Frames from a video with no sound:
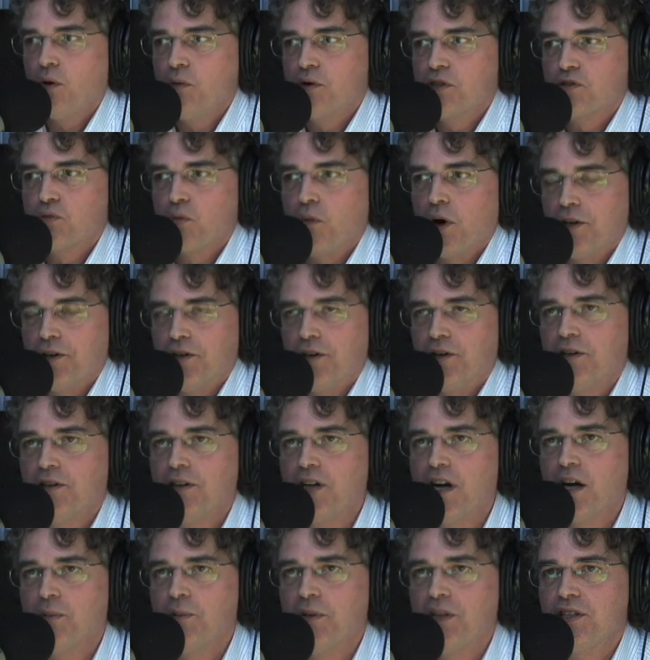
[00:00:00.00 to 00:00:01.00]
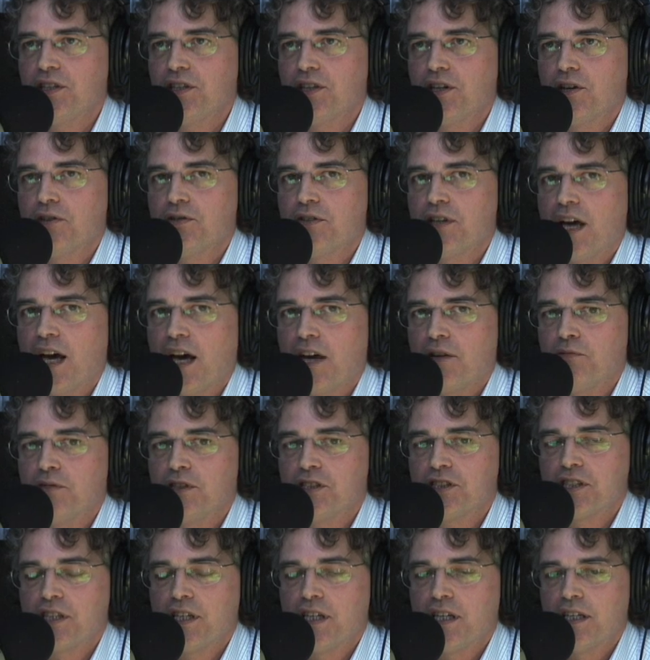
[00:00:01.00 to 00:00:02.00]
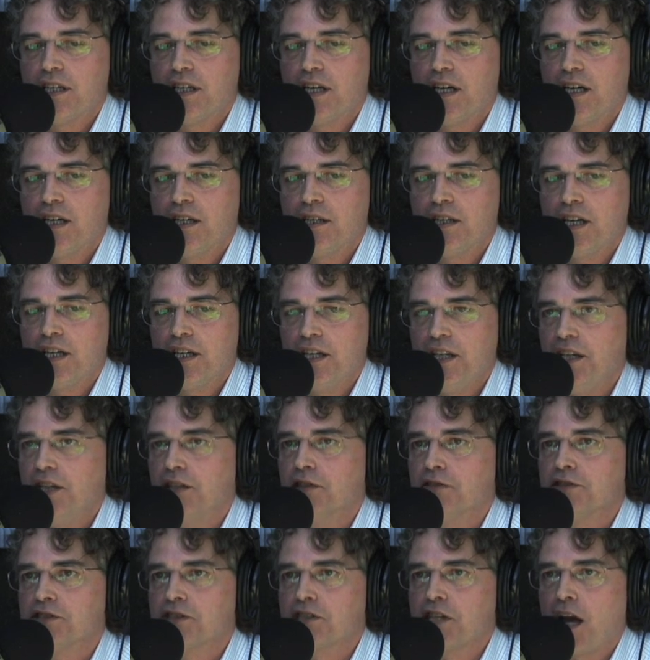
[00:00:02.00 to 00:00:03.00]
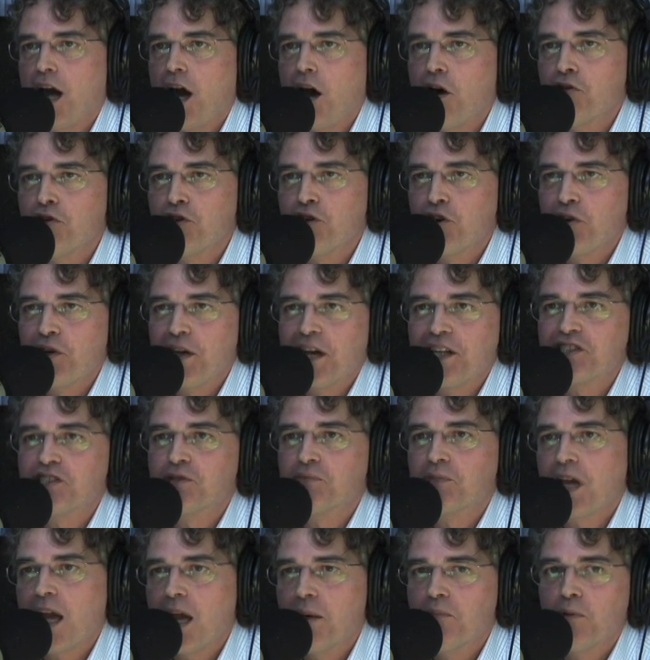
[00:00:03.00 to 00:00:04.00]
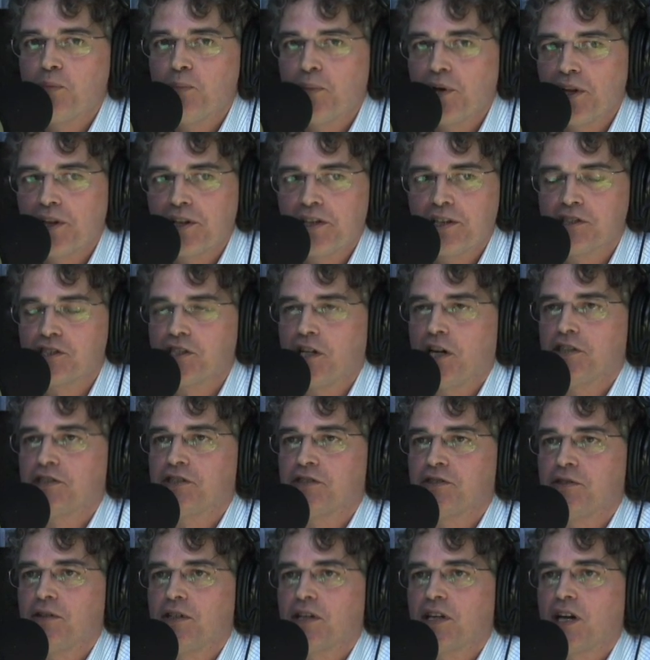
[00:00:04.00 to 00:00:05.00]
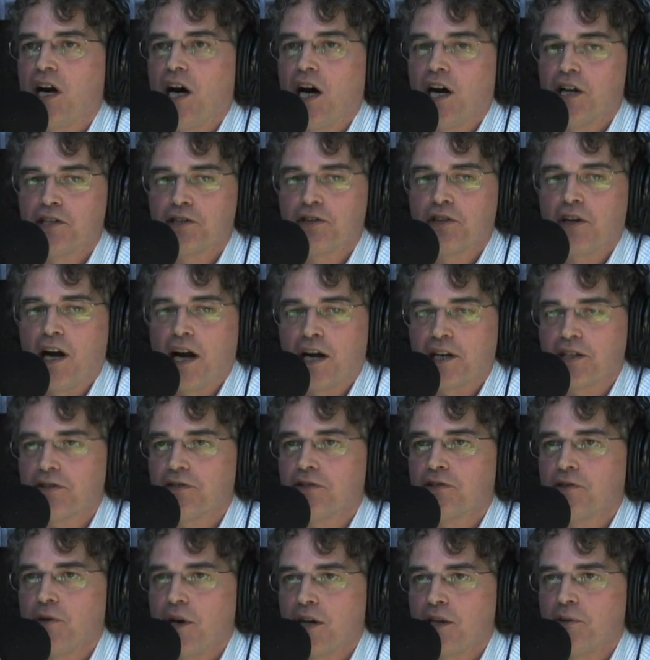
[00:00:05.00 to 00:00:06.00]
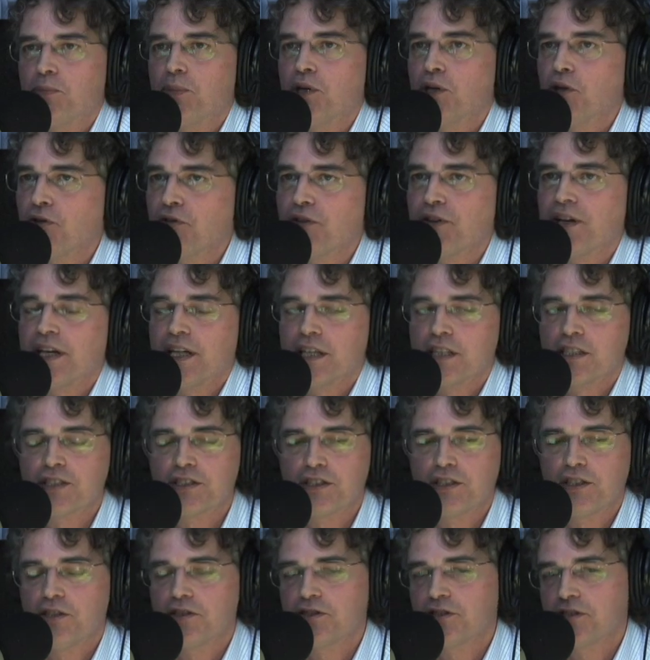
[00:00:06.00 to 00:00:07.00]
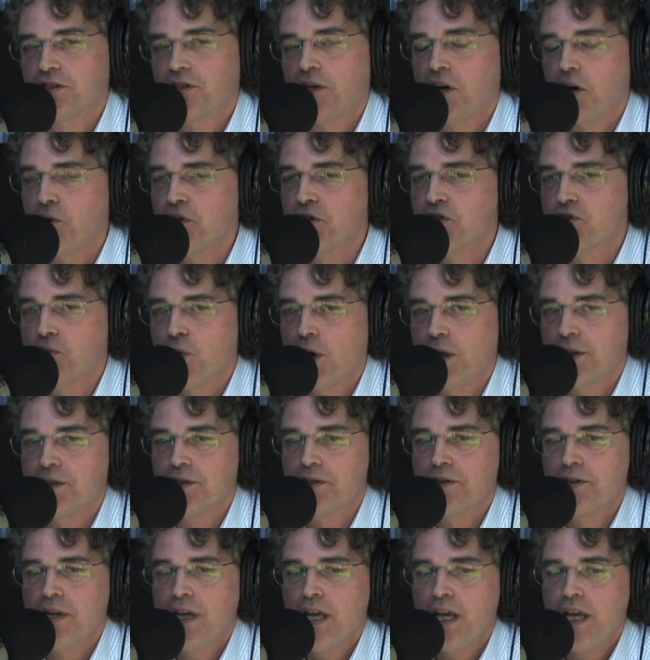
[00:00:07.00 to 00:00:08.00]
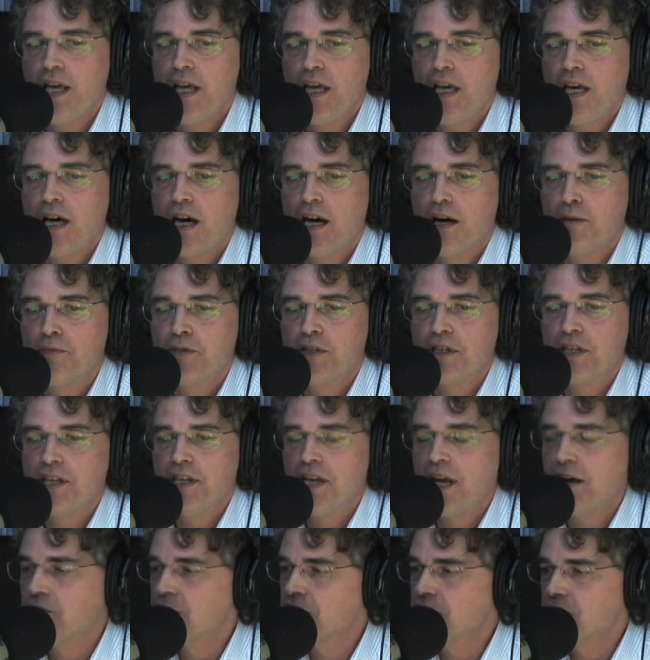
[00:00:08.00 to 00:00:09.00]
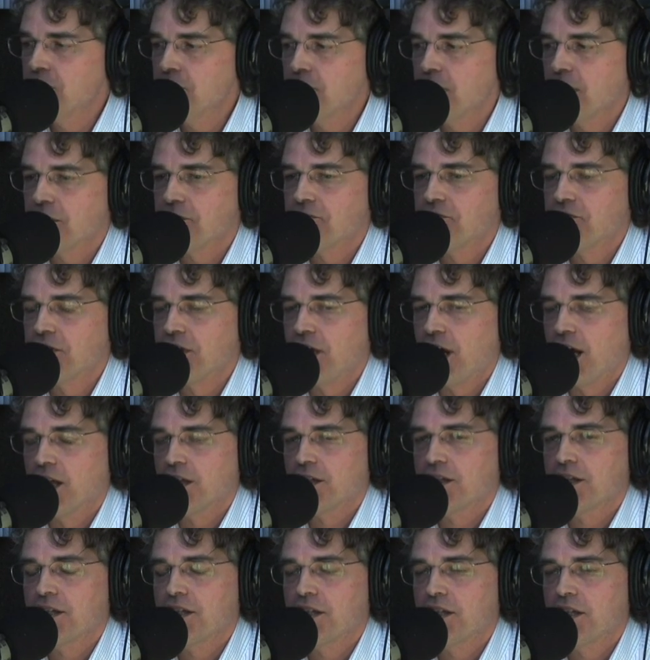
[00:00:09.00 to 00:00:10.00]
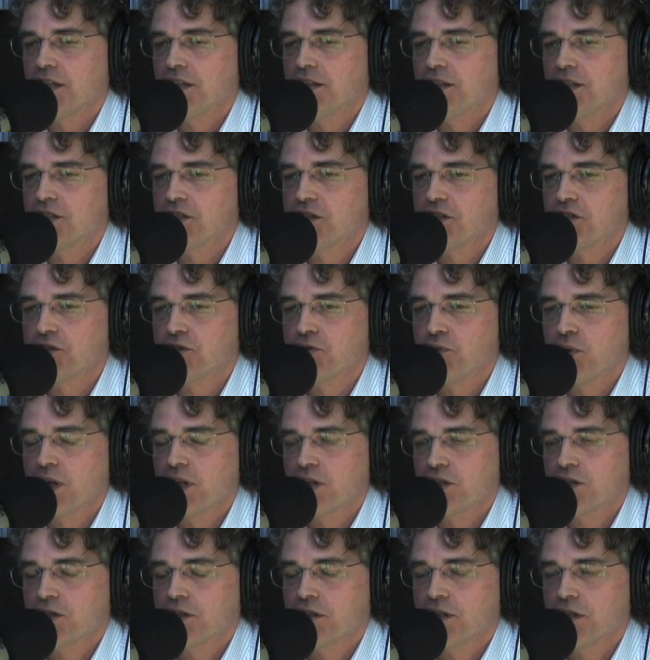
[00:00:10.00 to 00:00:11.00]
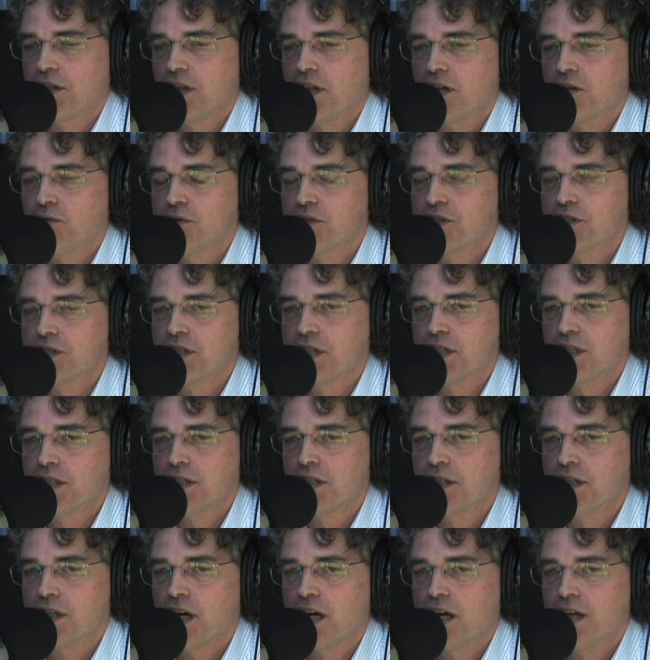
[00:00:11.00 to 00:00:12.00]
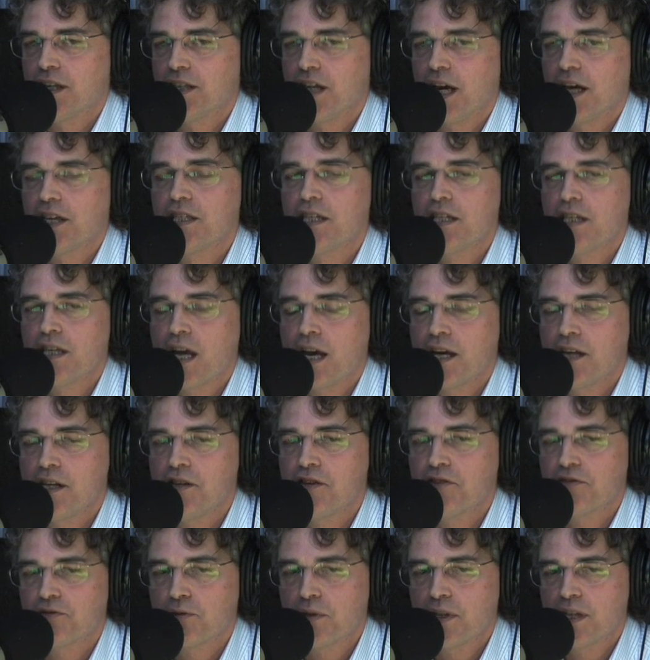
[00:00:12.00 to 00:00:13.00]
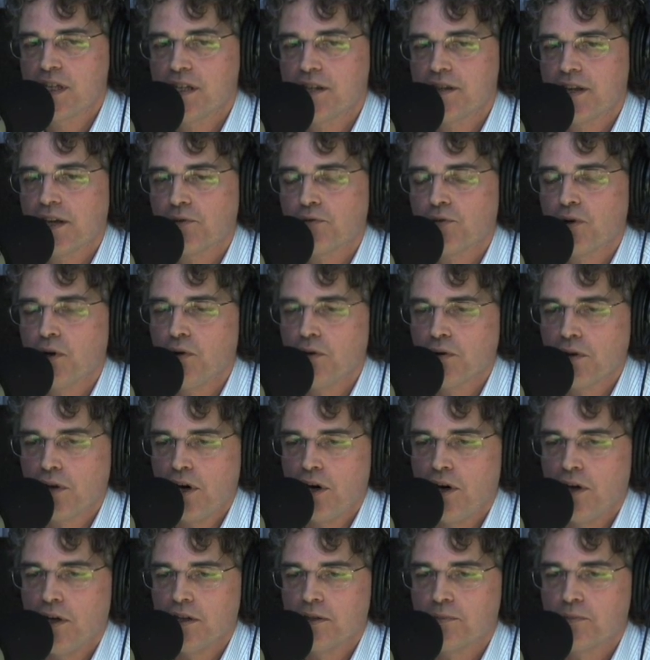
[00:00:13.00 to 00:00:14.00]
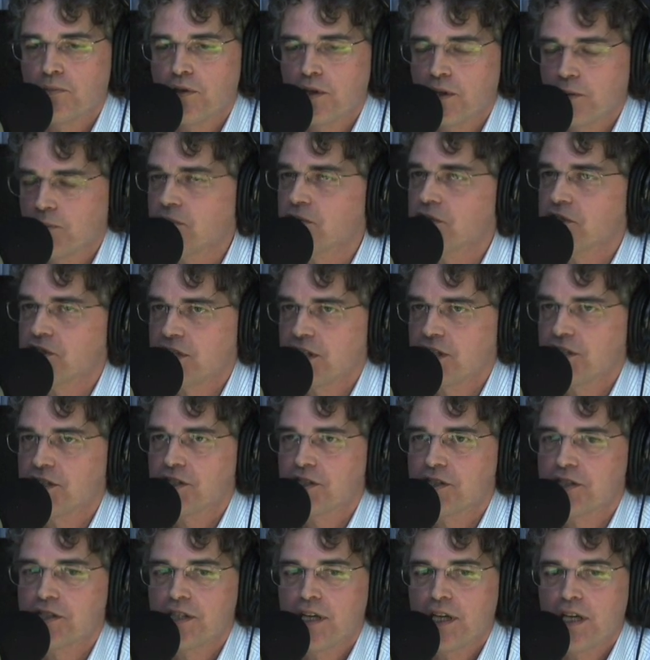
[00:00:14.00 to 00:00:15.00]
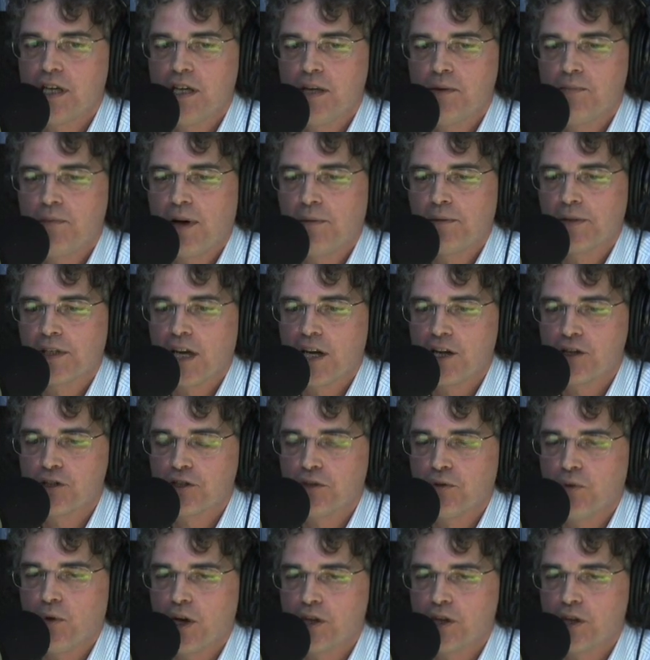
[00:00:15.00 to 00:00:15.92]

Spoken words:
always wonder. I mean, Dad was an Eagle Scout. He had some capability. He was also a contractor, knew how to build things. So you always wondered. You never do get finality in this situation. And then it was in 1993 that Roll Call, the pretty prestigious publication in